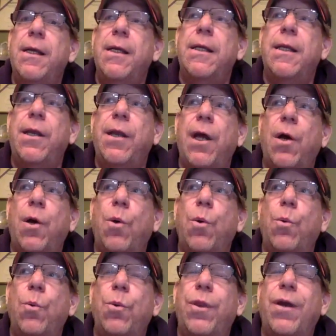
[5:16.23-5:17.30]
you
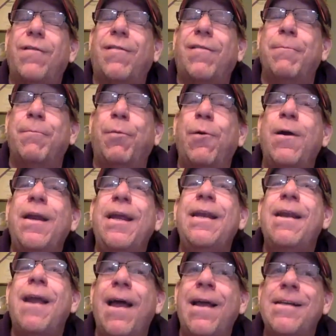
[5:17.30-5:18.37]
know, there's some pretty
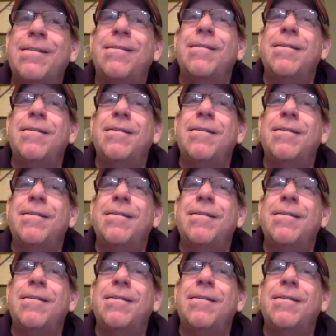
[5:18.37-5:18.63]
nice